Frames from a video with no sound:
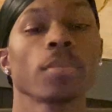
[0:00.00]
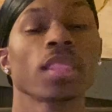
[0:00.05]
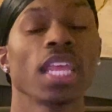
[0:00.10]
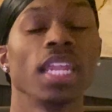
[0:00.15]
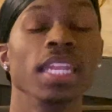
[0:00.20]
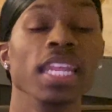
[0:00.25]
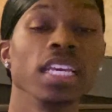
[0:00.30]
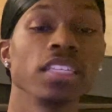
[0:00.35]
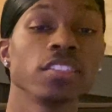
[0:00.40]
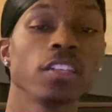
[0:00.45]

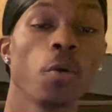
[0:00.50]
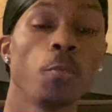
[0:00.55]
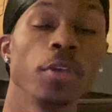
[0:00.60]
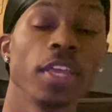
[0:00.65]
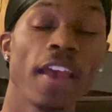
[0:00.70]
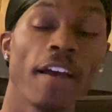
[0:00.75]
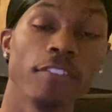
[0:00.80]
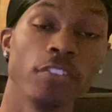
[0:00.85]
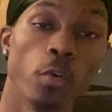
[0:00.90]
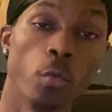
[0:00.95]
Next up, we
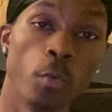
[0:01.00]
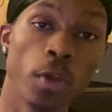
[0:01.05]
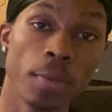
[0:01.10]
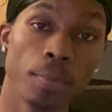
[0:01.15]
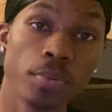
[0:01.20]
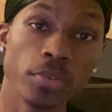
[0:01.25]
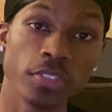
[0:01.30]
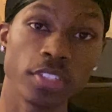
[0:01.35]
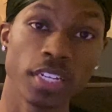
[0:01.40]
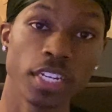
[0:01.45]
have the win
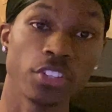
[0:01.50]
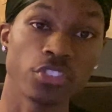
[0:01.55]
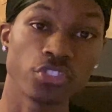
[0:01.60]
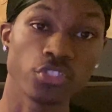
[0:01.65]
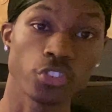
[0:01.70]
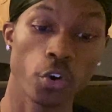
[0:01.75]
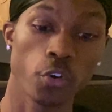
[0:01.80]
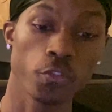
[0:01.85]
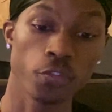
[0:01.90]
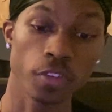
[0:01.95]
percentage
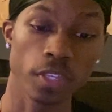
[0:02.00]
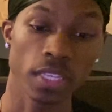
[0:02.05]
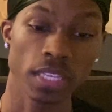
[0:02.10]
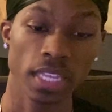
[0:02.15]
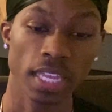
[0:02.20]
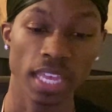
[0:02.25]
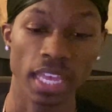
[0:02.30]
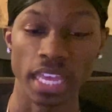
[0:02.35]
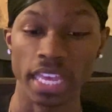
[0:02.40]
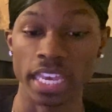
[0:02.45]
trophy,
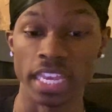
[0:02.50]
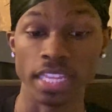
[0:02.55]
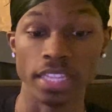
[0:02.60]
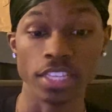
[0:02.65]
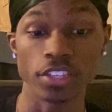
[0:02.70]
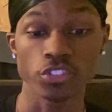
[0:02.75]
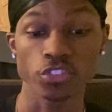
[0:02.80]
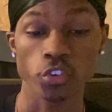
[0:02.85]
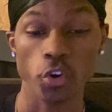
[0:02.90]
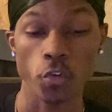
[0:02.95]
and
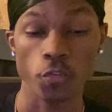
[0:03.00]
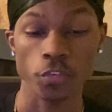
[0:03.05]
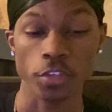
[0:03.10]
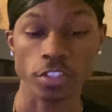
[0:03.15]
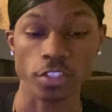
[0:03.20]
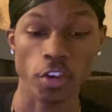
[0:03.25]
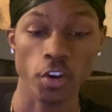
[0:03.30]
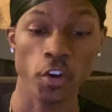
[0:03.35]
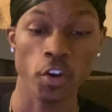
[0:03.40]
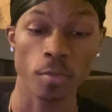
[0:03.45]
this trophy is
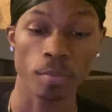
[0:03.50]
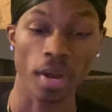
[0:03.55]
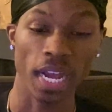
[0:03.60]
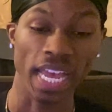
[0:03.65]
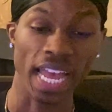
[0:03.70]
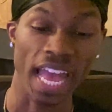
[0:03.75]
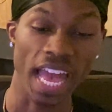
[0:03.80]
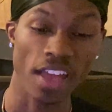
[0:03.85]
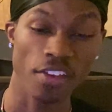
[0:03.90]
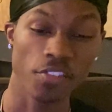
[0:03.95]
earned by
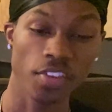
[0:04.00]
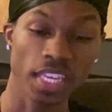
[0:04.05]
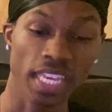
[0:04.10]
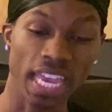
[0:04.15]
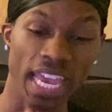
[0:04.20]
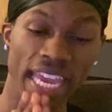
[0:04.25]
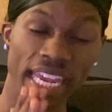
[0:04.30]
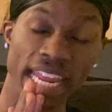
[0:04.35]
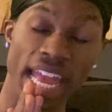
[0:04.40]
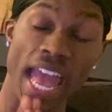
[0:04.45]
having
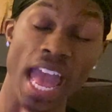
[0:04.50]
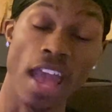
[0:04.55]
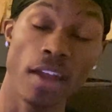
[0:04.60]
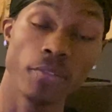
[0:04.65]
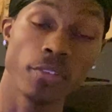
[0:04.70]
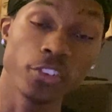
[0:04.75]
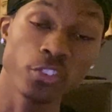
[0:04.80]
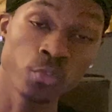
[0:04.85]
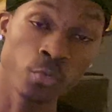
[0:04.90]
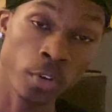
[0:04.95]
an
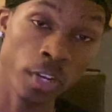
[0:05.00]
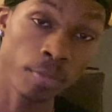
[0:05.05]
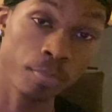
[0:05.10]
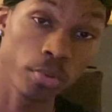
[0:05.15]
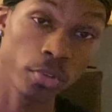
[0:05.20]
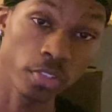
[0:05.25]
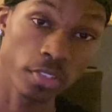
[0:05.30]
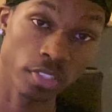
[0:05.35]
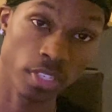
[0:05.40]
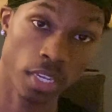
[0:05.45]
average win
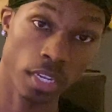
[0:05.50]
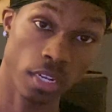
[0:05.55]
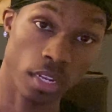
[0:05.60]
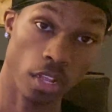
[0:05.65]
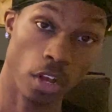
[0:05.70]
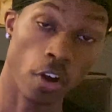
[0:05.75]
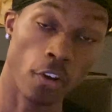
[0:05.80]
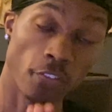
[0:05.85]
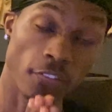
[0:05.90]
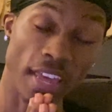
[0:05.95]
percent
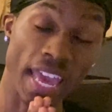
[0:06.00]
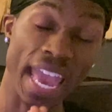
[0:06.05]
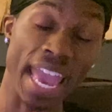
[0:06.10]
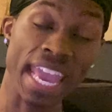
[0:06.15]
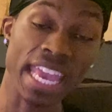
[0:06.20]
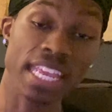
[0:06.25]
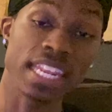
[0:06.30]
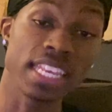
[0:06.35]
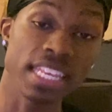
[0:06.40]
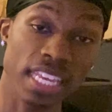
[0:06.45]
of
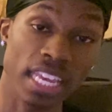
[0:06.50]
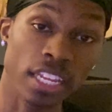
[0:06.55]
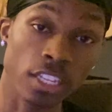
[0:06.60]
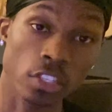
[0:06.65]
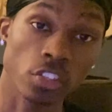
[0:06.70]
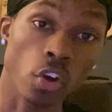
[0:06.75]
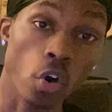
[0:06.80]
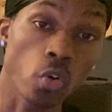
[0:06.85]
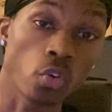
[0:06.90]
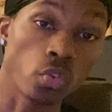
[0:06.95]
80 in
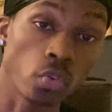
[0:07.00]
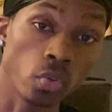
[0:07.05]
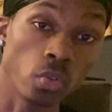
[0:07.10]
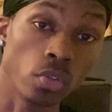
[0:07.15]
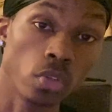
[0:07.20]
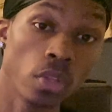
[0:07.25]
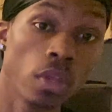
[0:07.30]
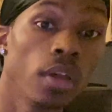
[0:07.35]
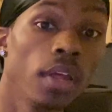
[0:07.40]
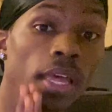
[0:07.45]
total
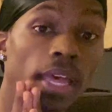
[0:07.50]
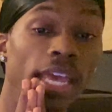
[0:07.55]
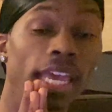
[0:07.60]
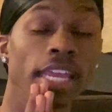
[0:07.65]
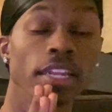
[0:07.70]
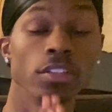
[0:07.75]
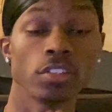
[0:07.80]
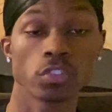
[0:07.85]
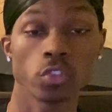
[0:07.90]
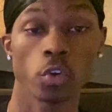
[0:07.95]

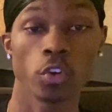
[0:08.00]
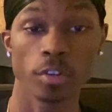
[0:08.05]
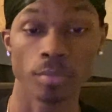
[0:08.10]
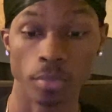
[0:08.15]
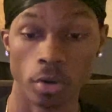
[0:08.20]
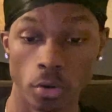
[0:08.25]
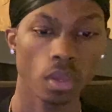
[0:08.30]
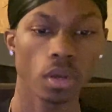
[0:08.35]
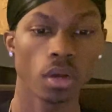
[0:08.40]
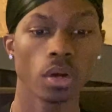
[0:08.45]
in story
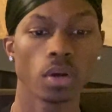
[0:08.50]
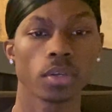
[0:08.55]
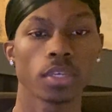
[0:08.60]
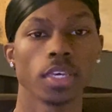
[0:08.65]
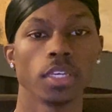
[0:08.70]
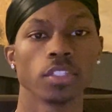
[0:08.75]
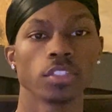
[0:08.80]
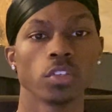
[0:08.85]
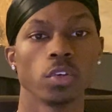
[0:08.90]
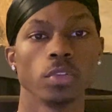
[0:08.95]
mode.
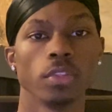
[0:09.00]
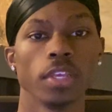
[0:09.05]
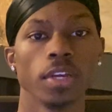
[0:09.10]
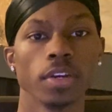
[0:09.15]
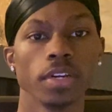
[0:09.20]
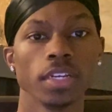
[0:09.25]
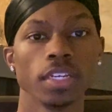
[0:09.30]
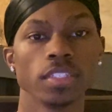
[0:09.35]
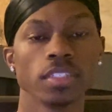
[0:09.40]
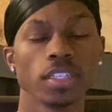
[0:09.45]
Okay, so there
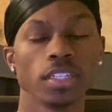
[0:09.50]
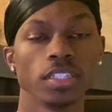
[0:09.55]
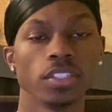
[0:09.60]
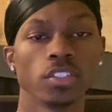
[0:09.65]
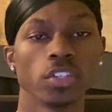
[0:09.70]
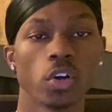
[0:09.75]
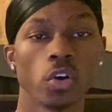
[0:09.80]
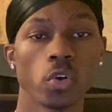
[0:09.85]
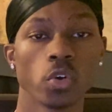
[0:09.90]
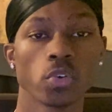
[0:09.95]
is a
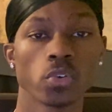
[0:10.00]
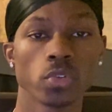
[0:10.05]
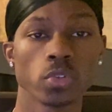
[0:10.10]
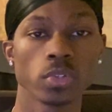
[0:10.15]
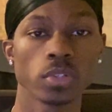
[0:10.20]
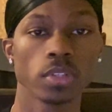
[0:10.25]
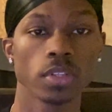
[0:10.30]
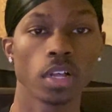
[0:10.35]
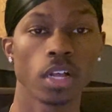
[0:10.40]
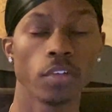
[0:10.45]

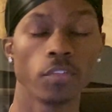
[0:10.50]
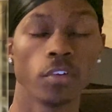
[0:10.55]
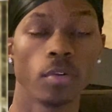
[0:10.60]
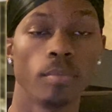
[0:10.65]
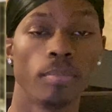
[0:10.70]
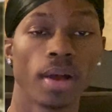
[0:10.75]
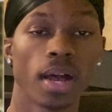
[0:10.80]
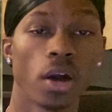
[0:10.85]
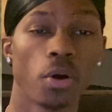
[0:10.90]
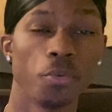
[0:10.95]
total of
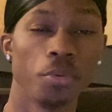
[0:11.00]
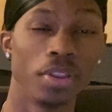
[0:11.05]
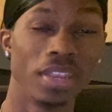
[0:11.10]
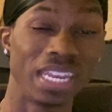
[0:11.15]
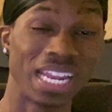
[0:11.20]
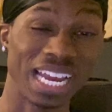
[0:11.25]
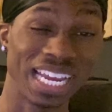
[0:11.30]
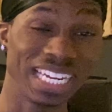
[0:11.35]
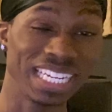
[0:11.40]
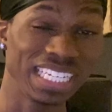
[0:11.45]
about
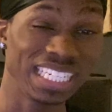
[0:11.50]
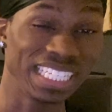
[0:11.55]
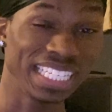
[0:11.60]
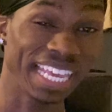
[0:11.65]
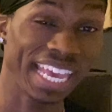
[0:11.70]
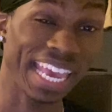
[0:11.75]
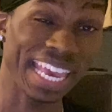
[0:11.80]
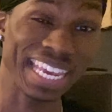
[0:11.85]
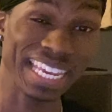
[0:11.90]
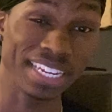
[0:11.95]

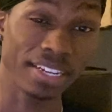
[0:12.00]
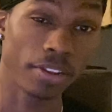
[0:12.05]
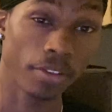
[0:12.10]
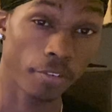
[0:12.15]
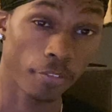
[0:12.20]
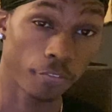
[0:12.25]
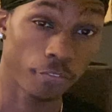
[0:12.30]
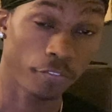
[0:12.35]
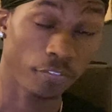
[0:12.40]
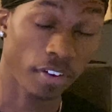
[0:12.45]
98
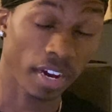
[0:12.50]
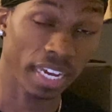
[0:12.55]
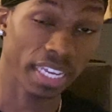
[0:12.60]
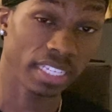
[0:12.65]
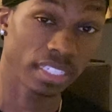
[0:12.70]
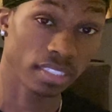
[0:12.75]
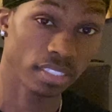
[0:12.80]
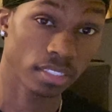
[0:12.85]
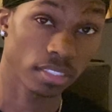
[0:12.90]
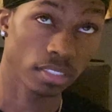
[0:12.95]

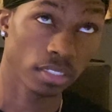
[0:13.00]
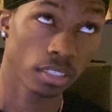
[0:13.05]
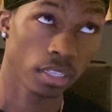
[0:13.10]
fights.